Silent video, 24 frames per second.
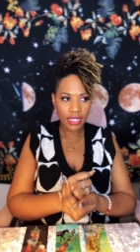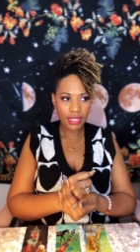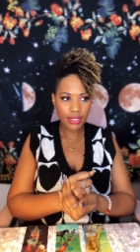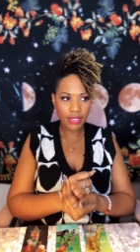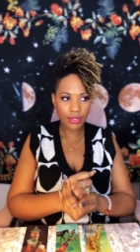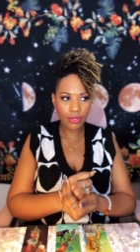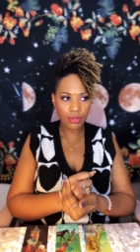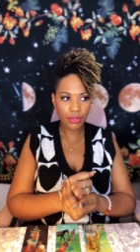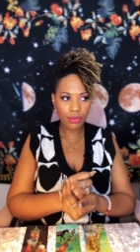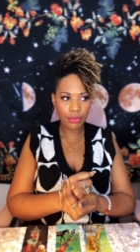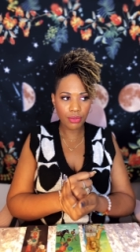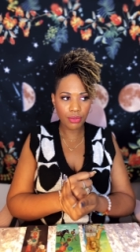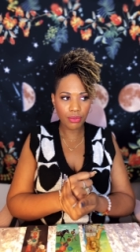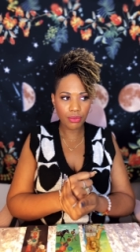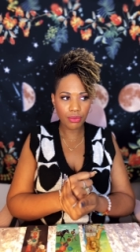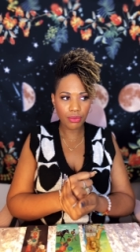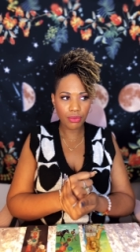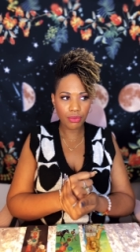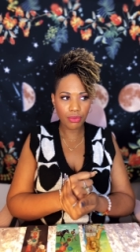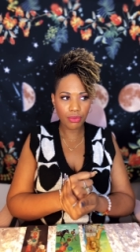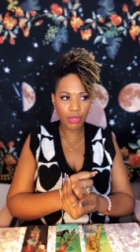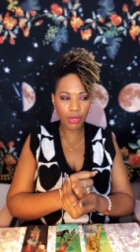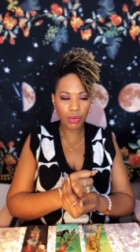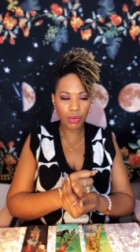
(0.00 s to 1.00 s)
to
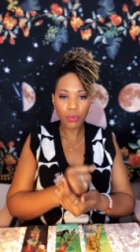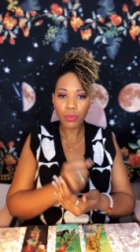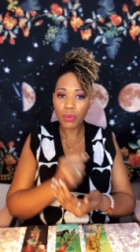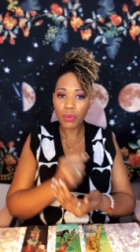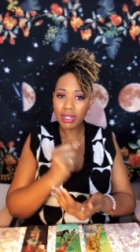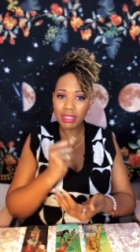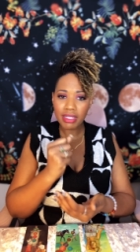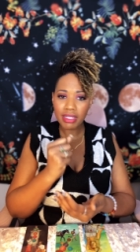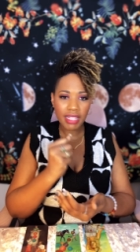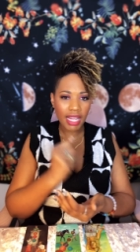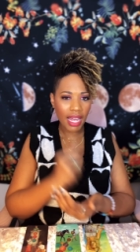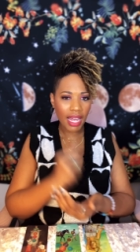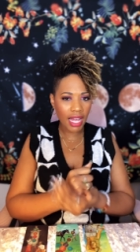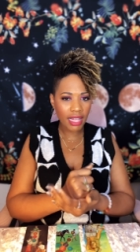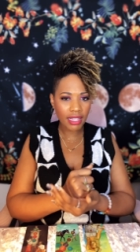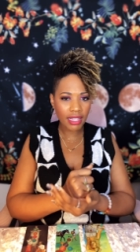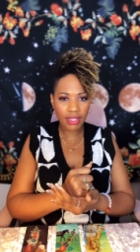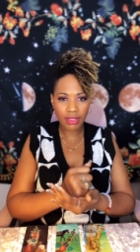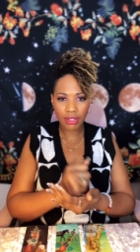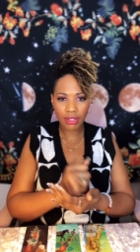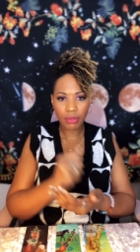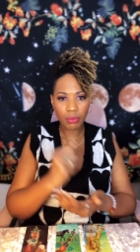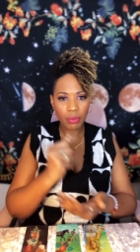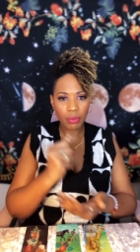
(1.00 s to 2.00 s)
their one
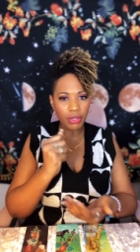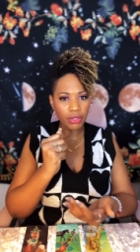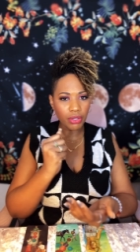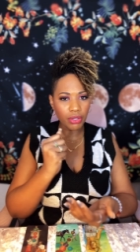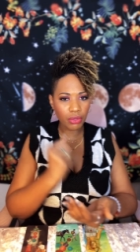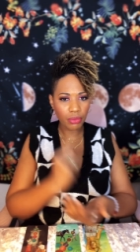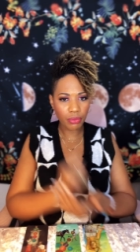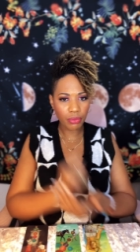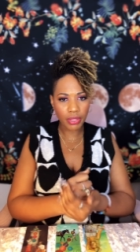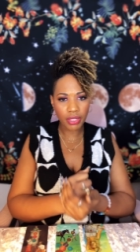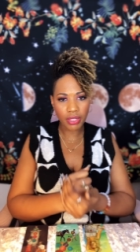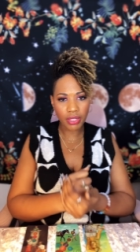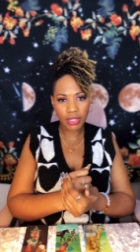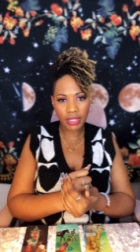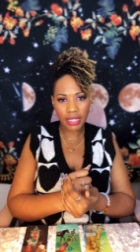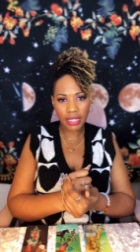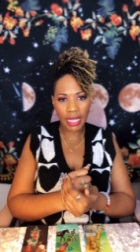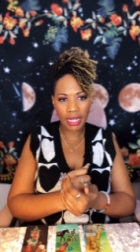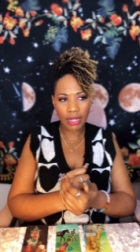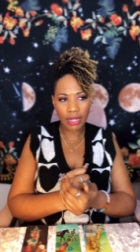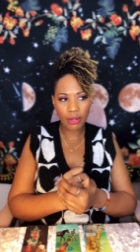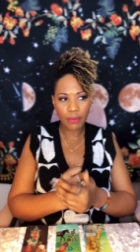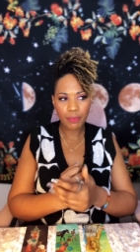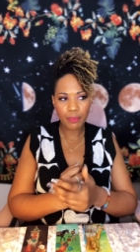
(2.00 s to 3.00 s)
talent, their one career.
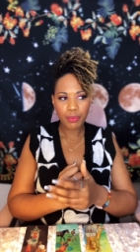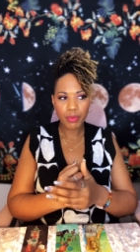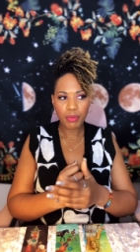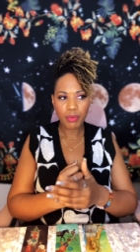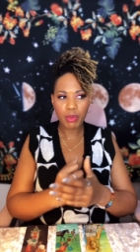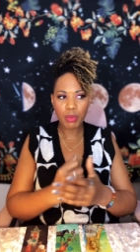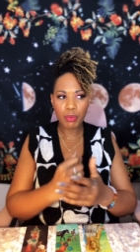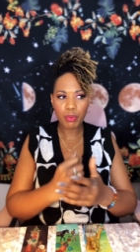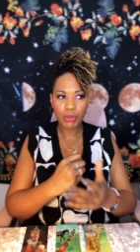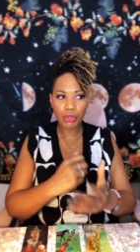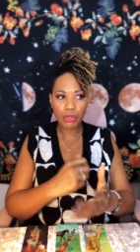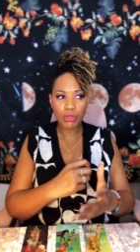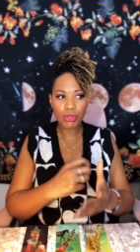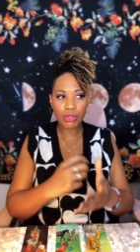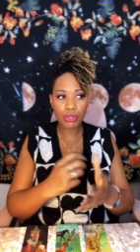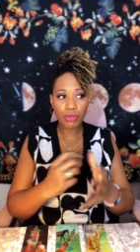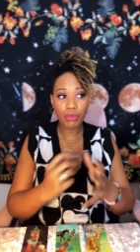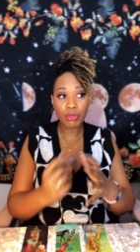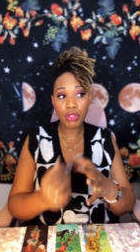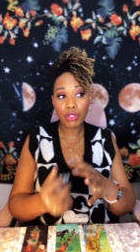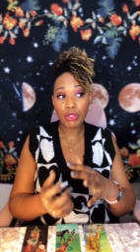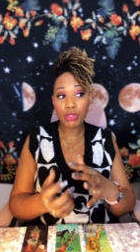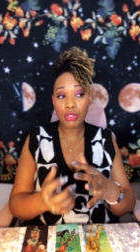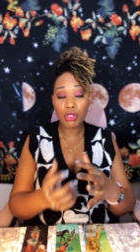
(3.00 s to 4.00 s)
Like, people used to.
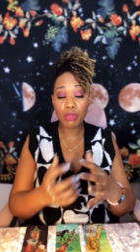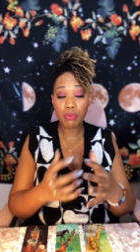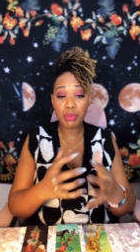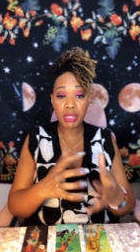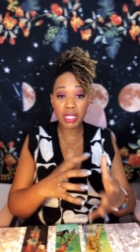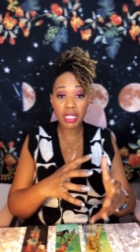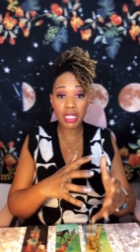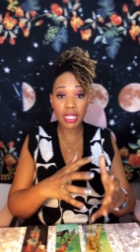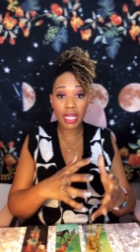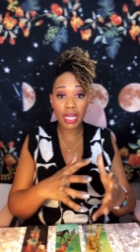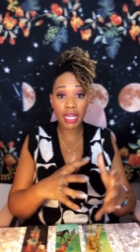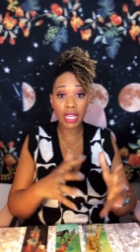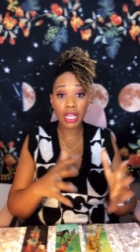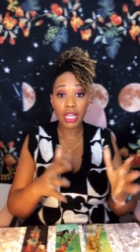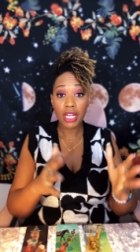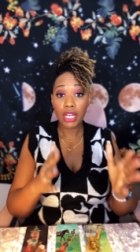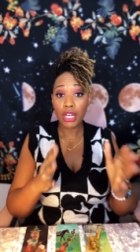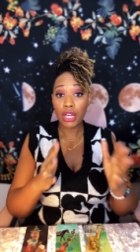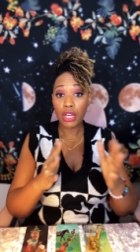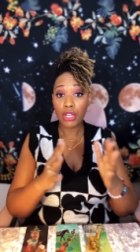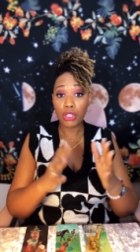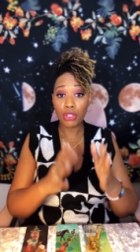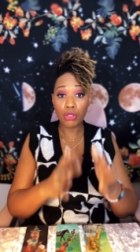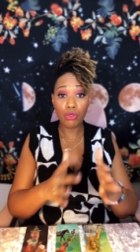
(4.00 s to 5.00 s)
It used to be like
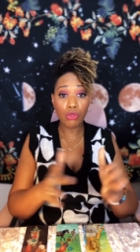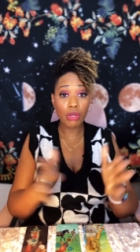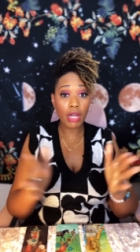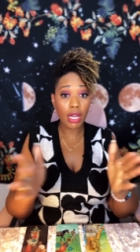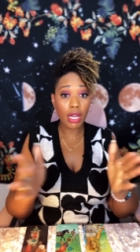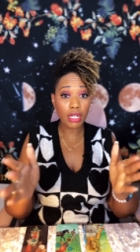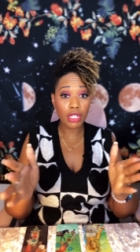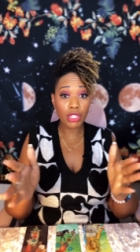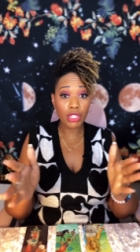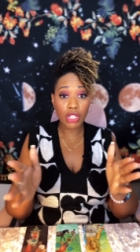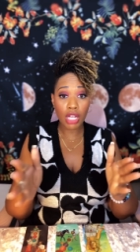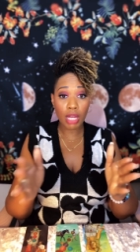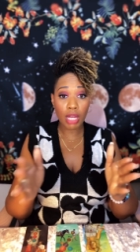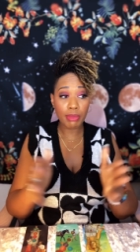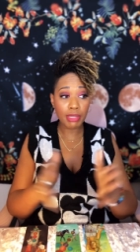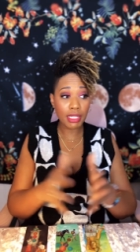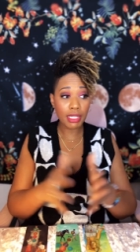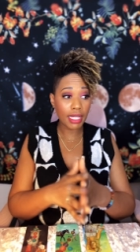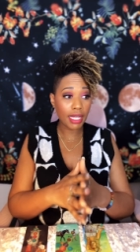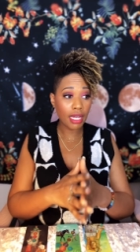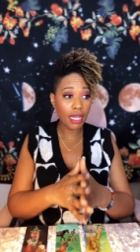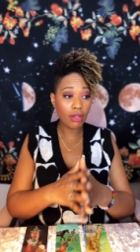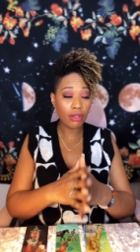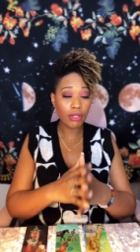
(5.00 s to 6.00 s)
you gotten a job as
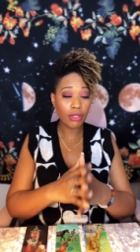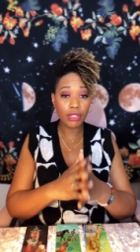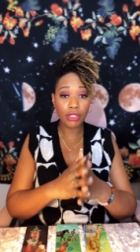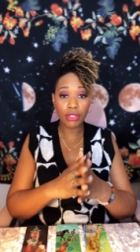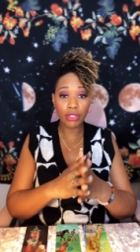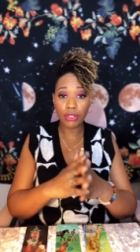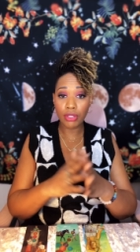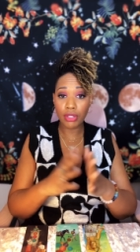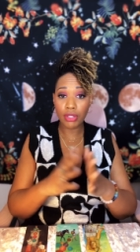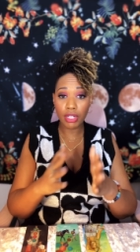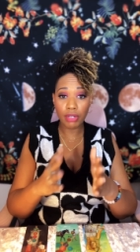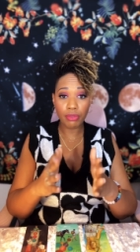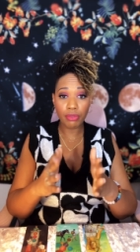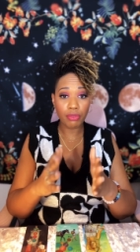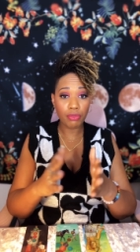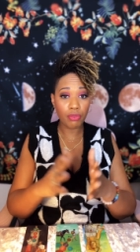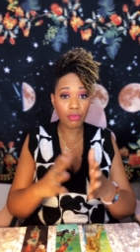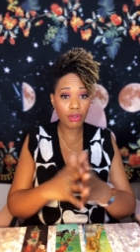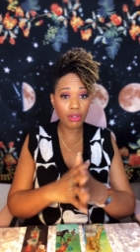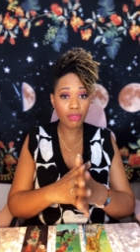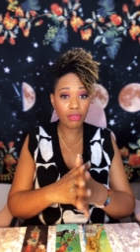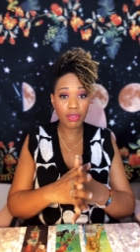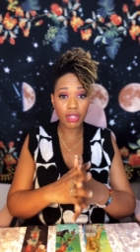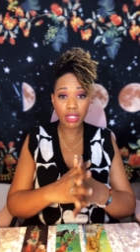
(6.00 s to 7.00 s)
accountant, you're there for
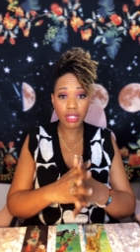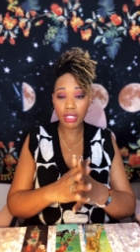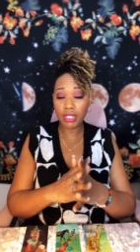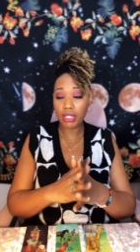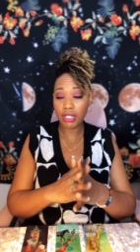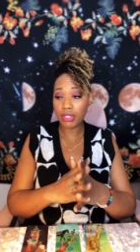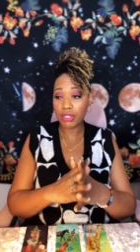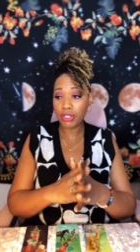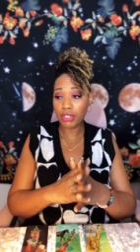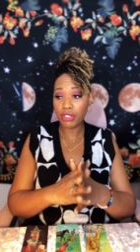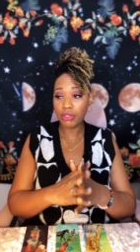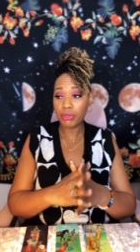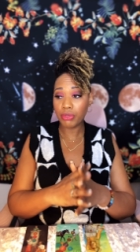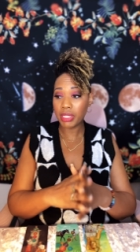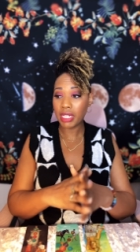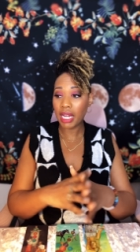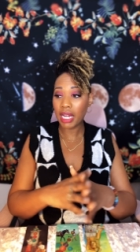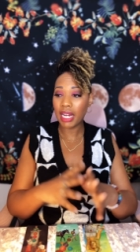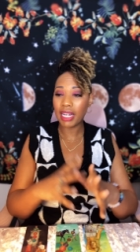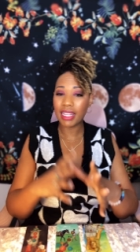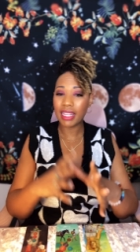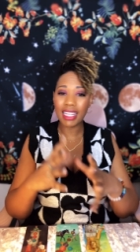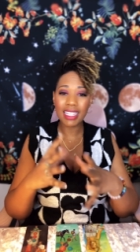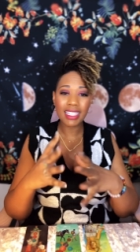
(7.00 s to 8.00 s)
40 fucking years till you
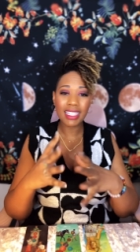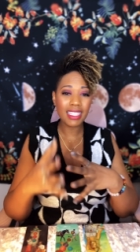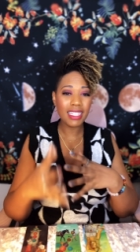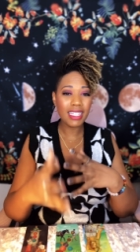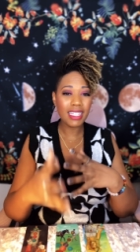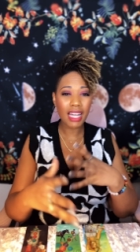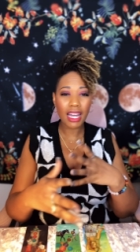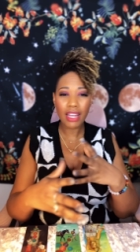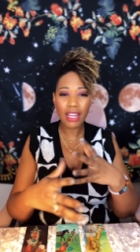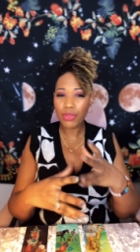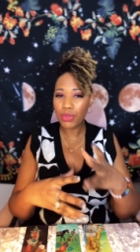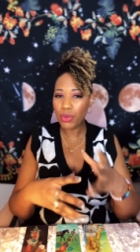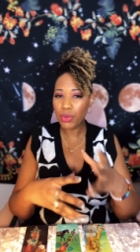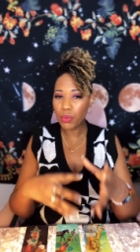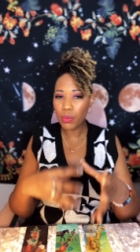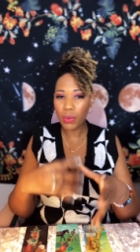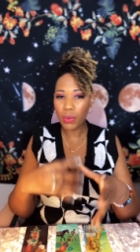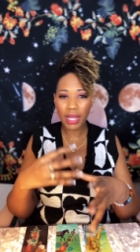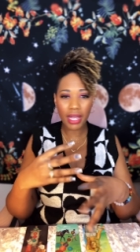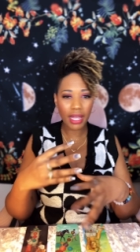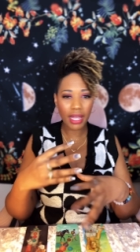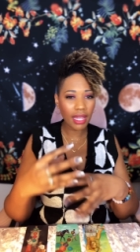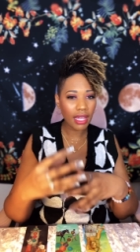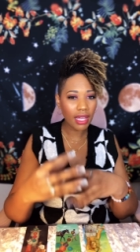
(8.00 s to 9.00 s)
retire. That's not the
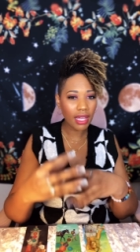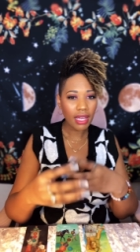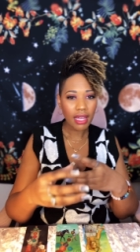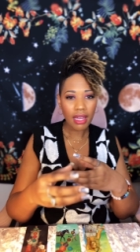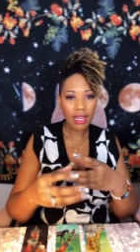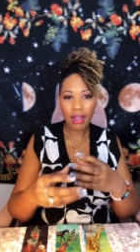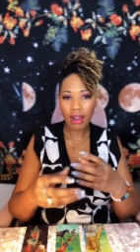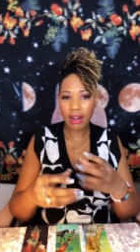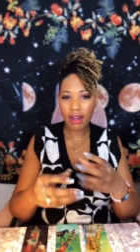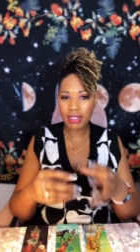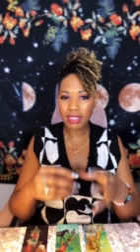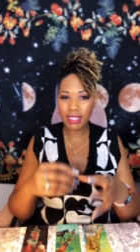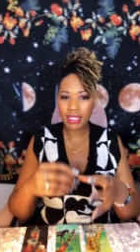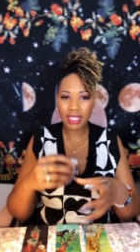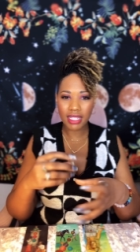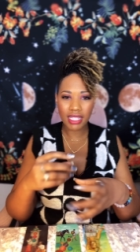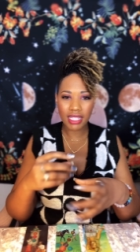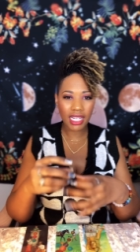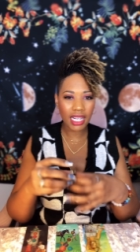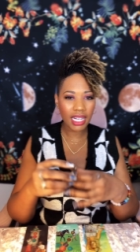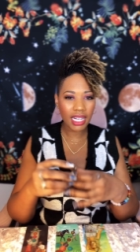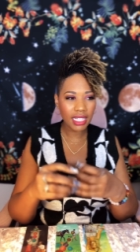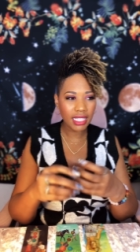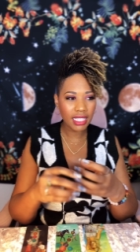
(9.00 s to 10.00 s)
way our
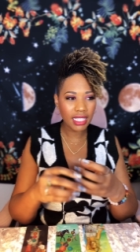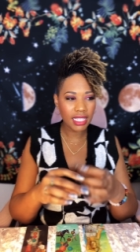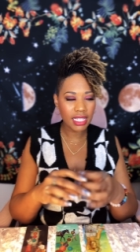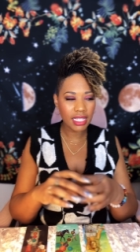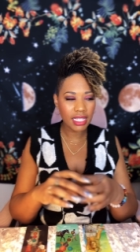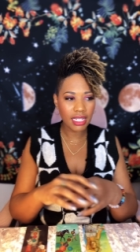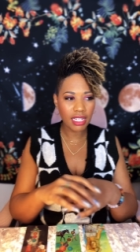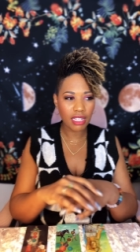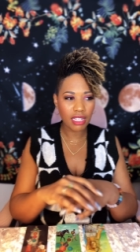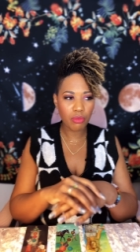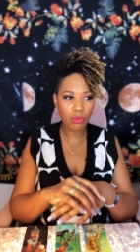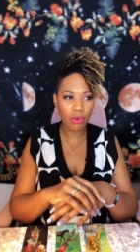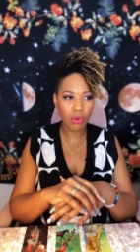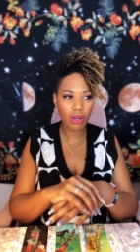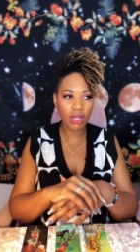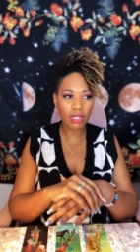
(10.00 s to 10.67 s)
society is anymore.